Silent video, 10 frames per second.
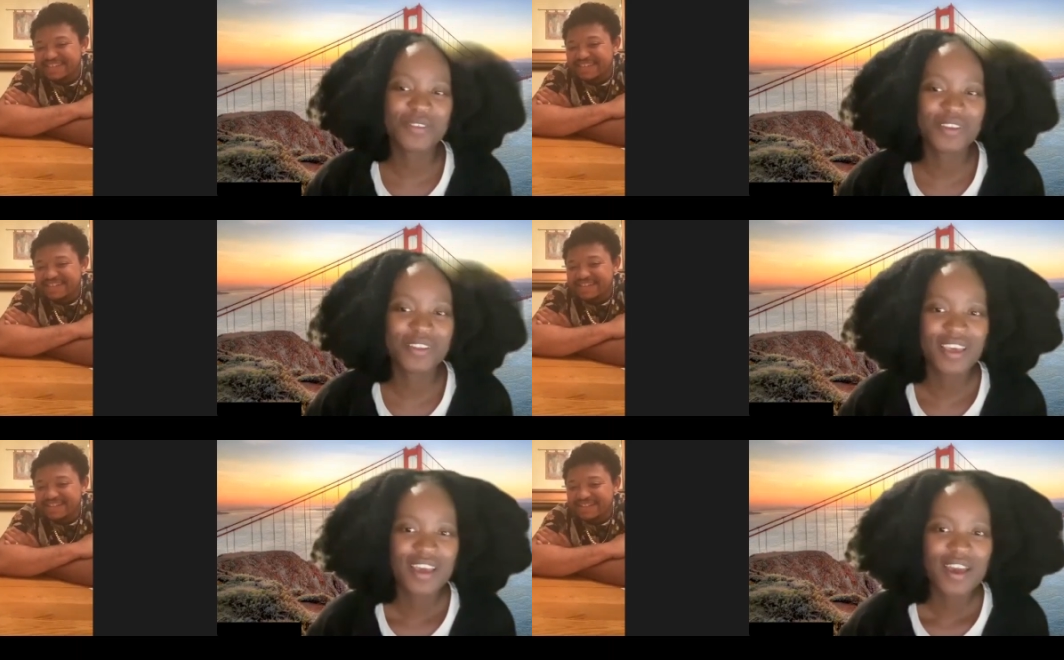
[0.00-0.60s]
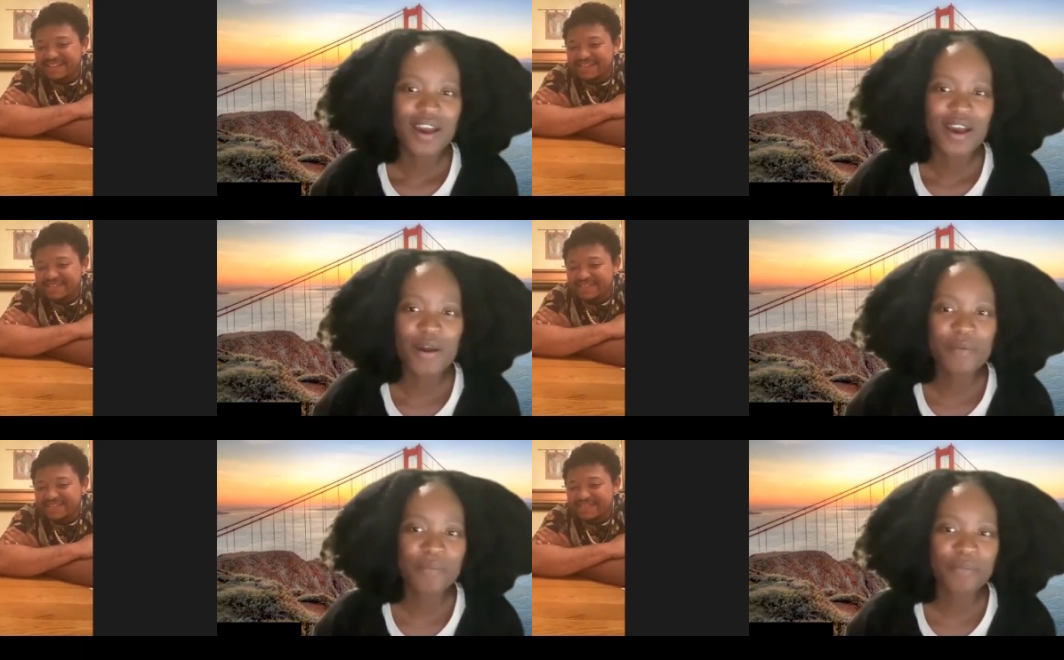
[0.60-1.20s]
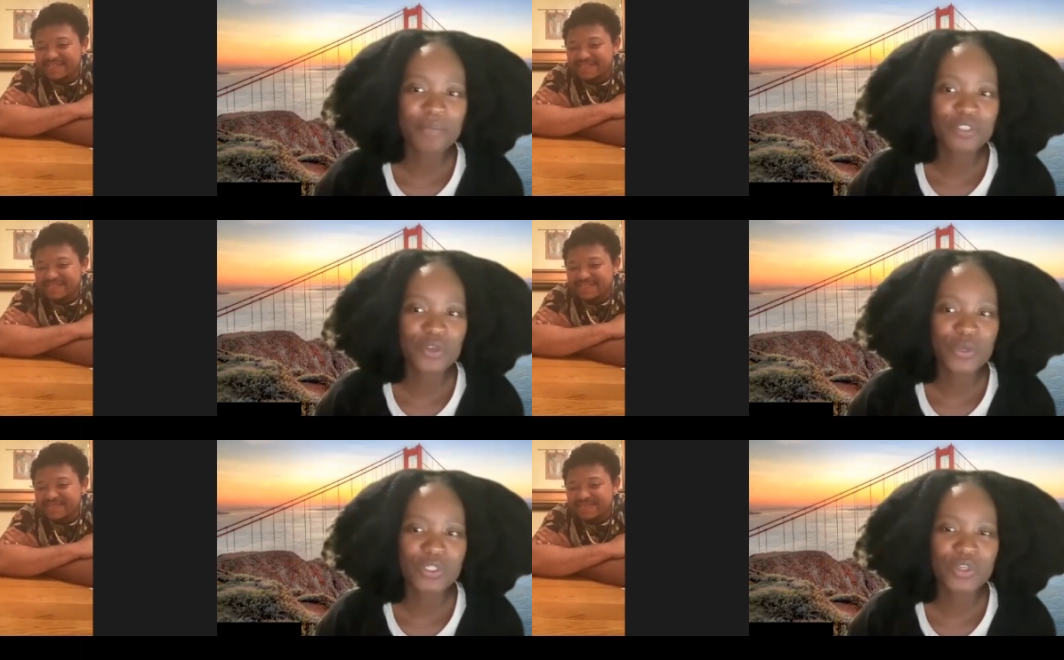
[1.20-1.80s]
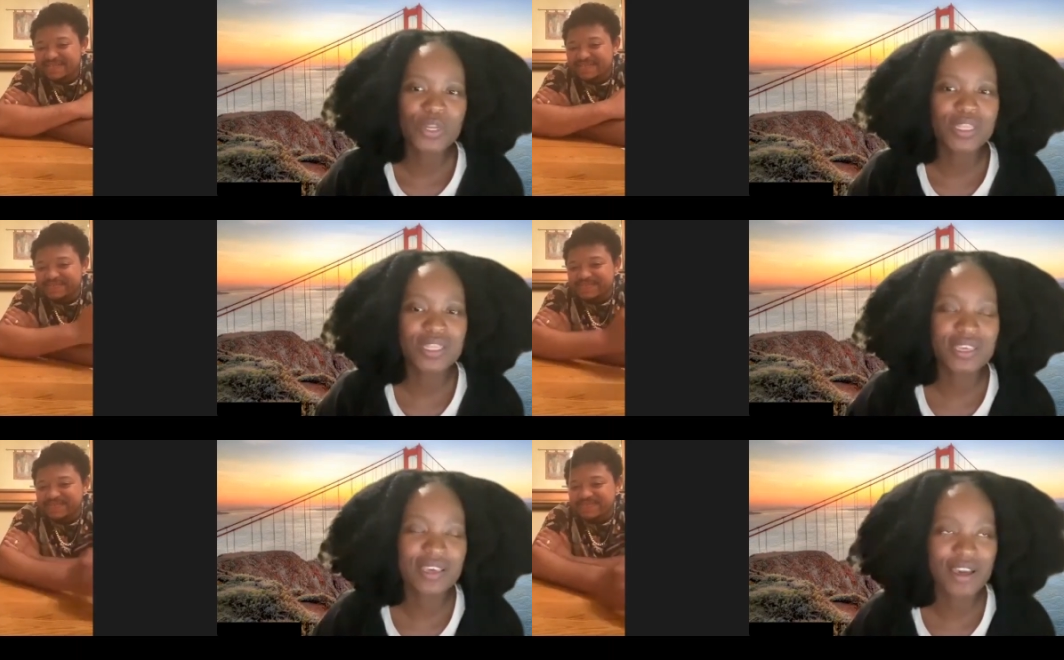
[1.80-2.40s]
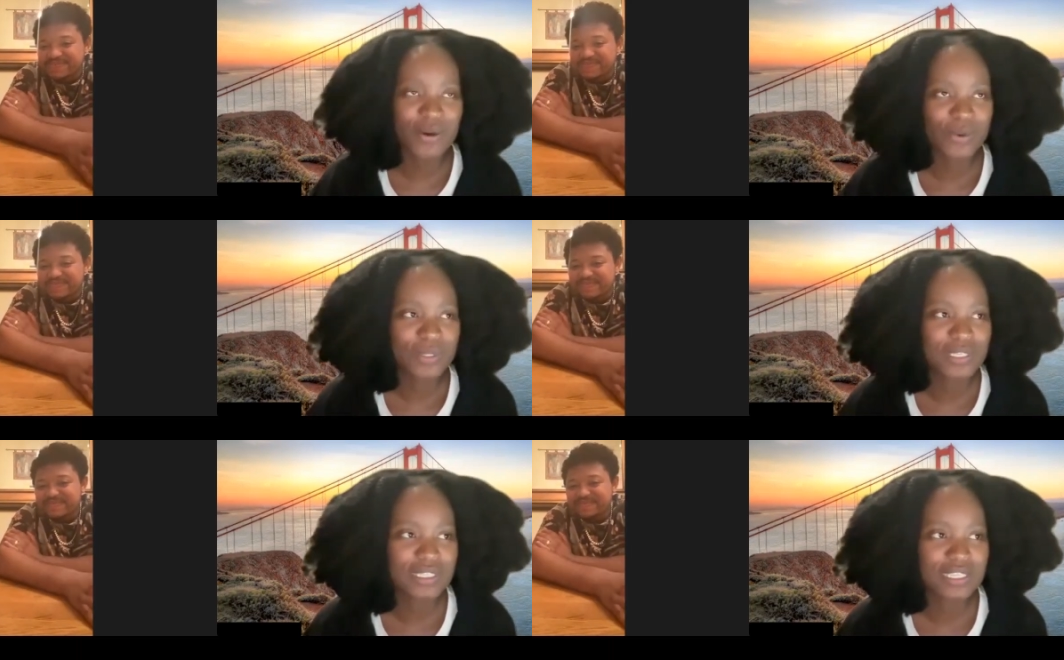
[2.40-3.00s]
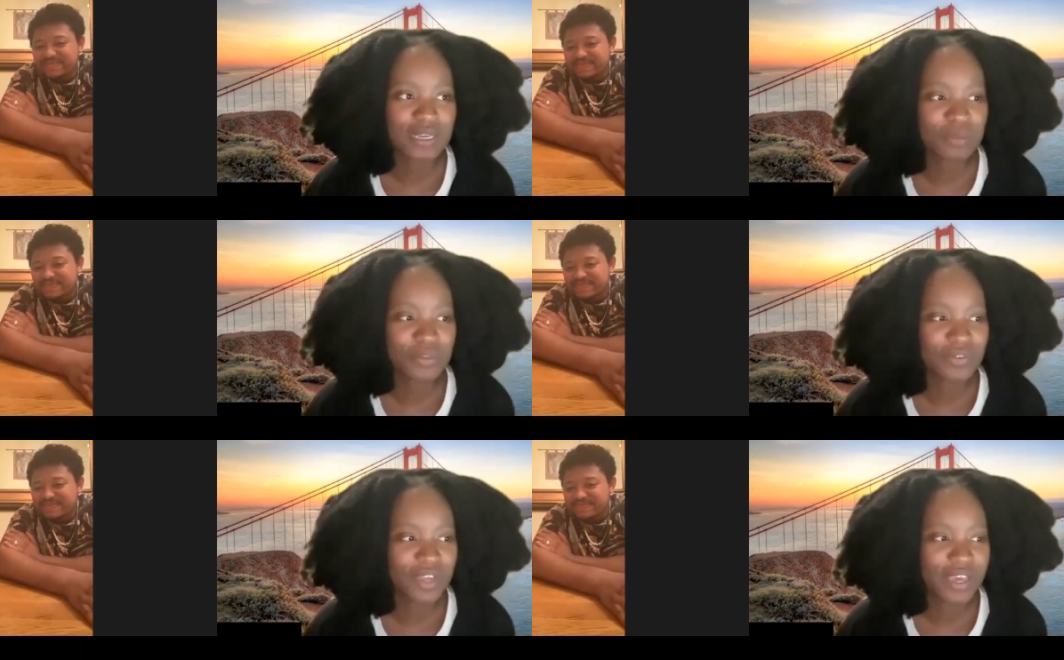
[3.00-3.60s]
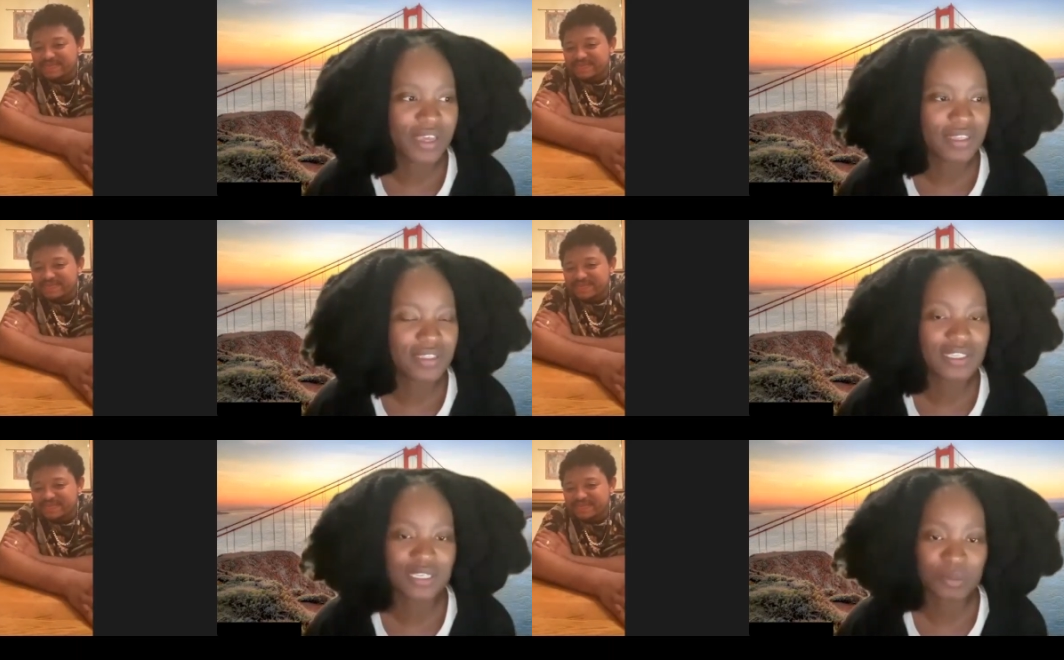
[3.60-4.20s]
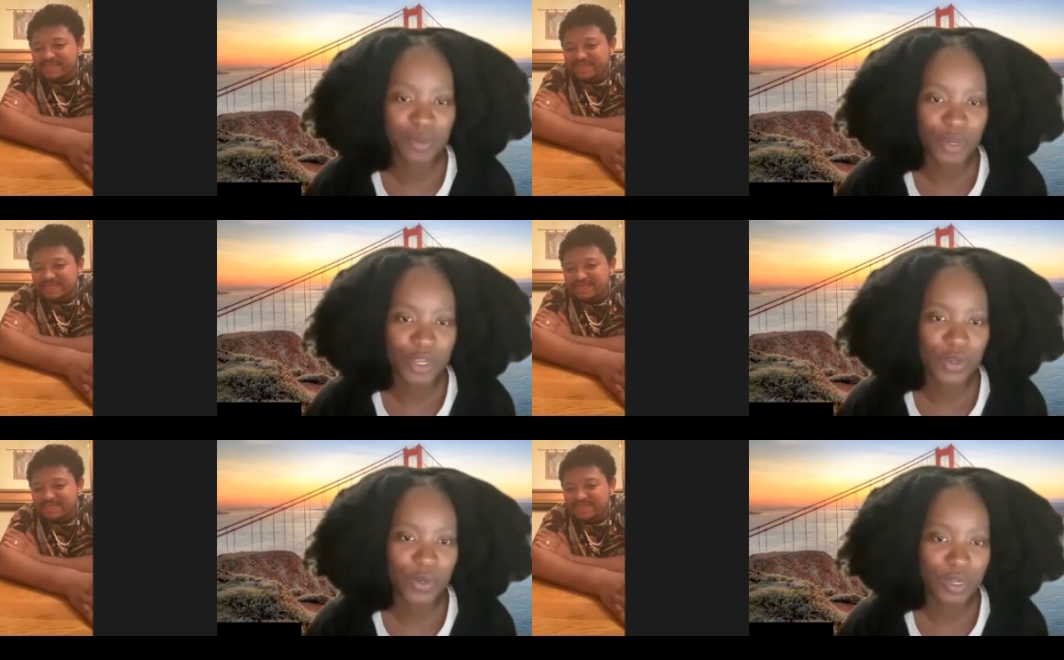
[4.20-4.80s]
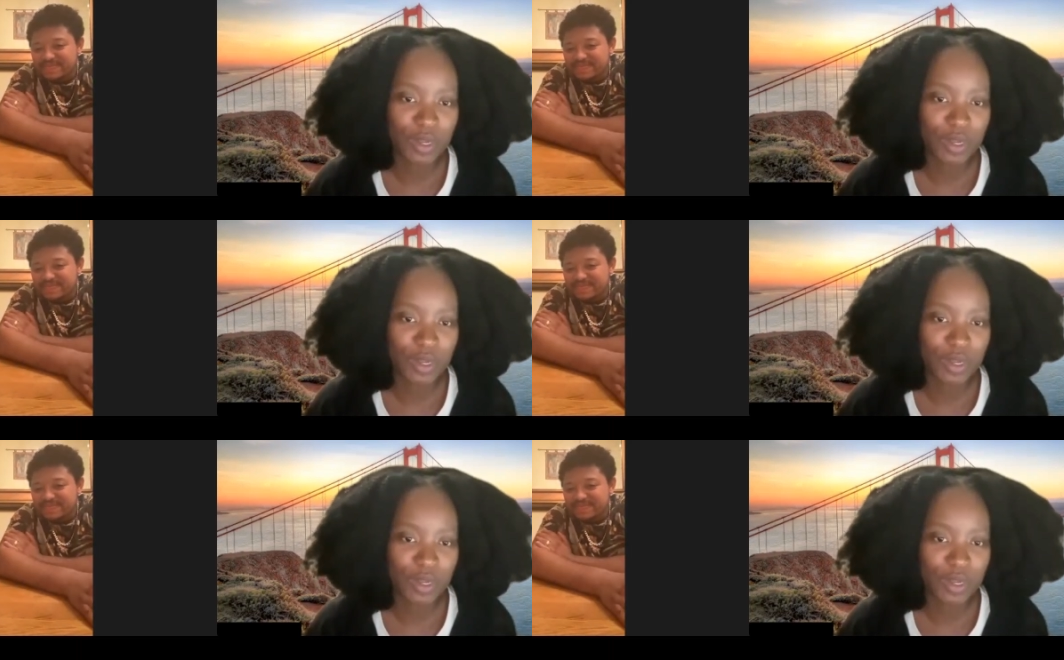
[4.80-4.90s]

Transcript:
Speaker 1: love that. Um, so is there anything else in terms of like teamwork and